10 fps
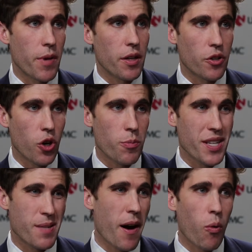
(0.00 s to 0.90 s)

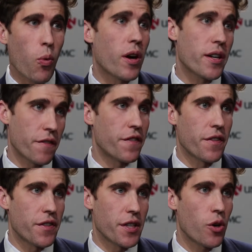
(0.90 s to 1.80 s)
melanoma is about 1 in
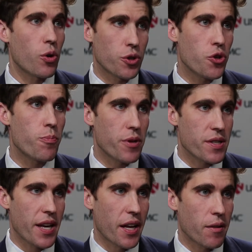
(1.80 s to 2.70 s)
50 or
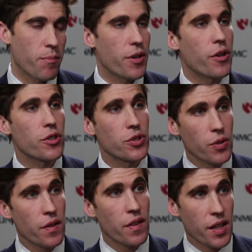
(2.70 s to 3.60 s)
2%. But there are
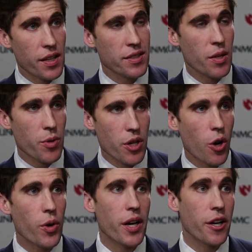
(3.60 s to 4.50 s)
certain things that we
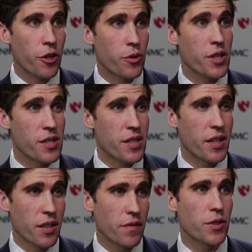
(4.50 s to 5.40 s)
know increase
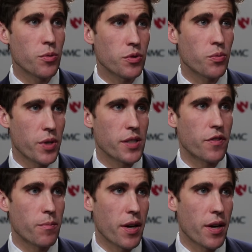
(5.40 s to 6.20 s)
individuals' risk for